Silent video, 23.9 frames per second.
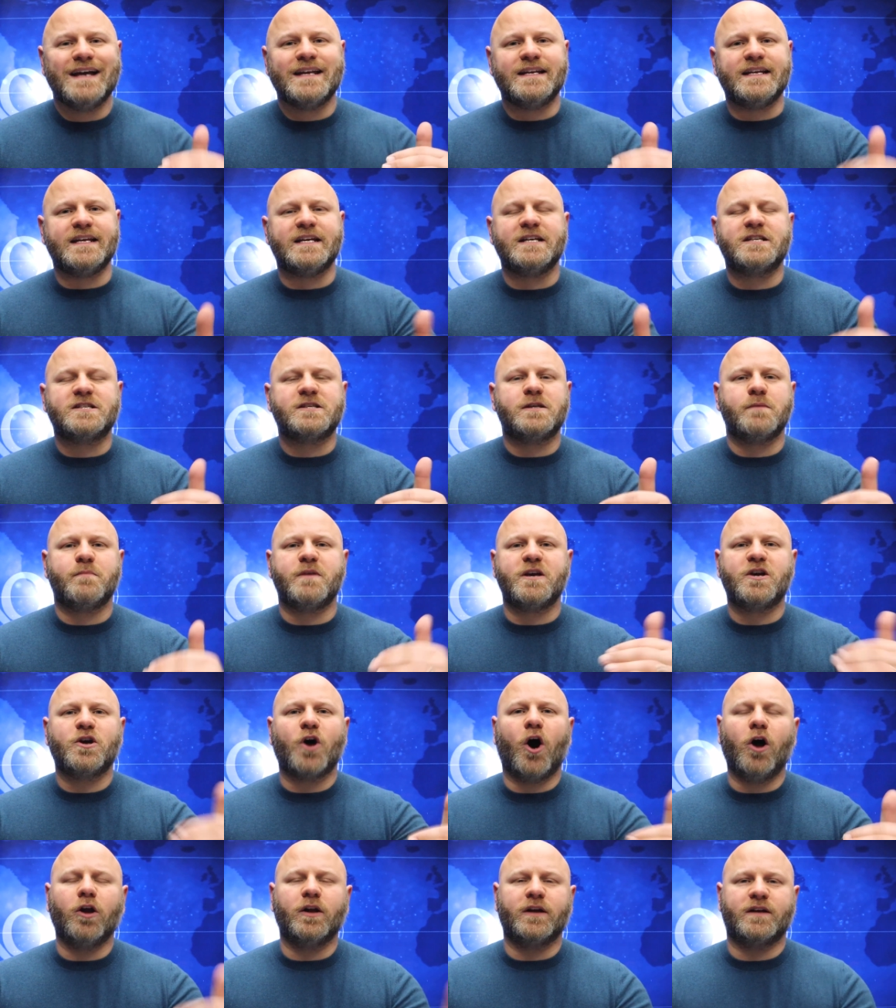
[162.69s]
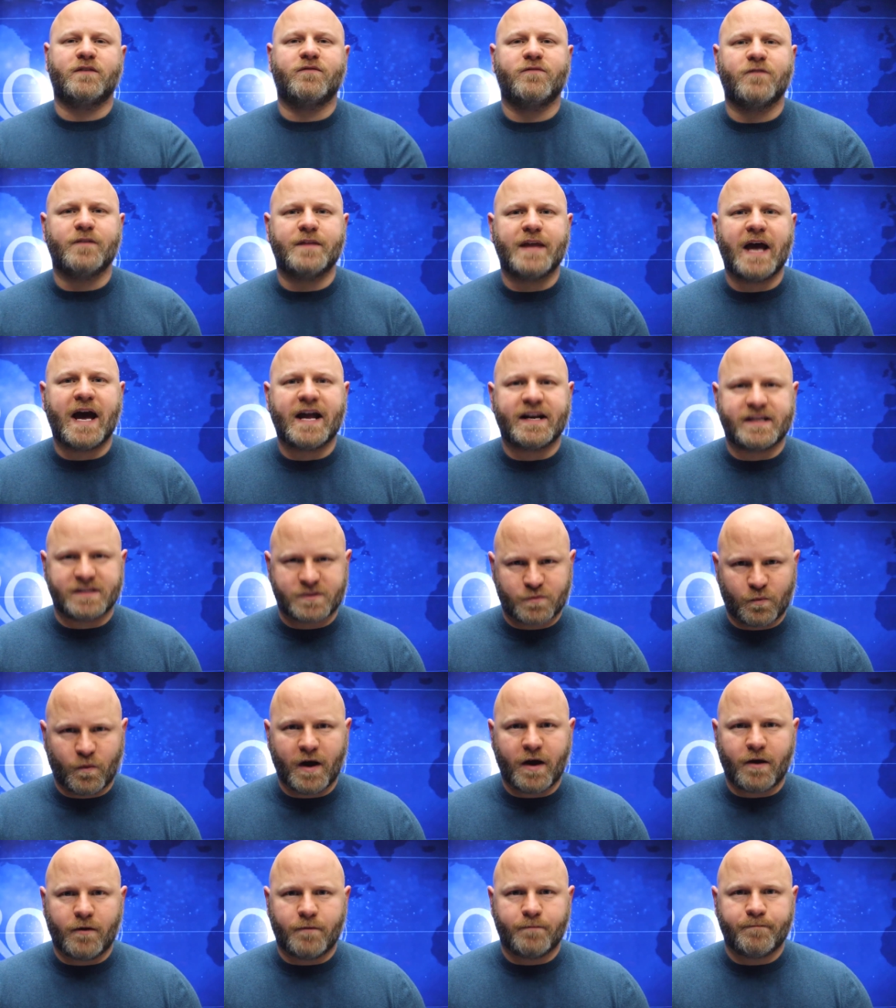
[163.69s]
needs to be calling for that as
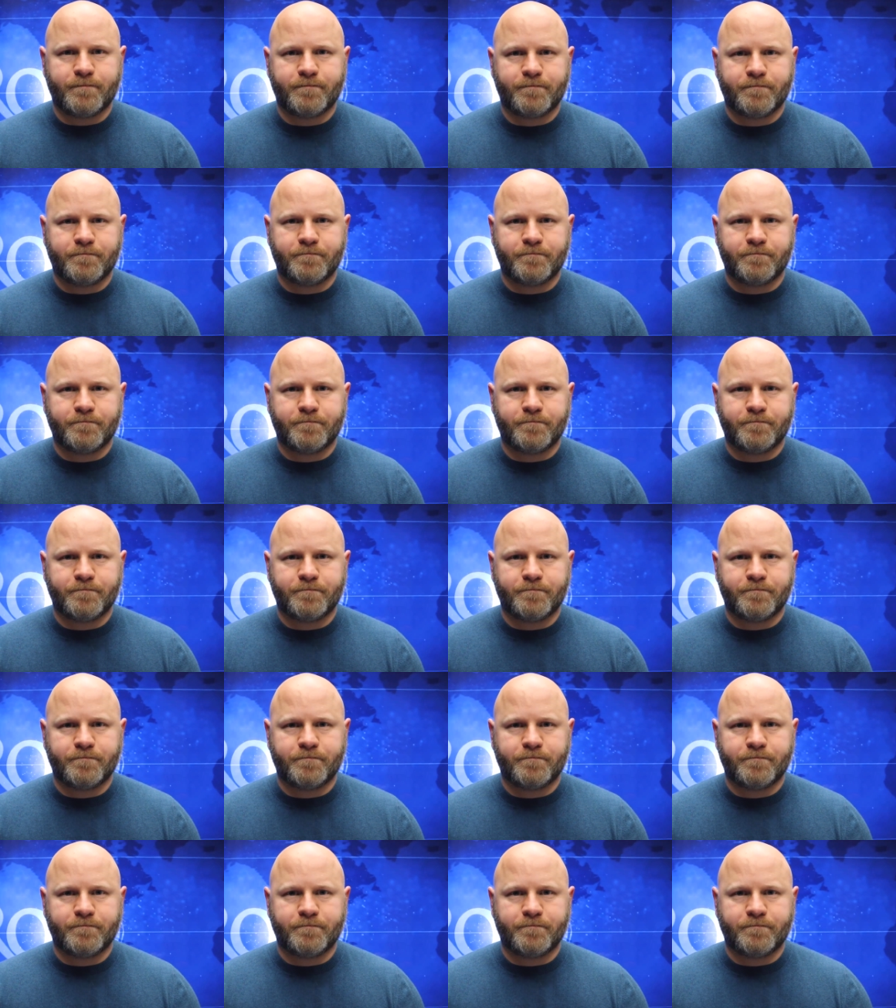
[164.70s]
well.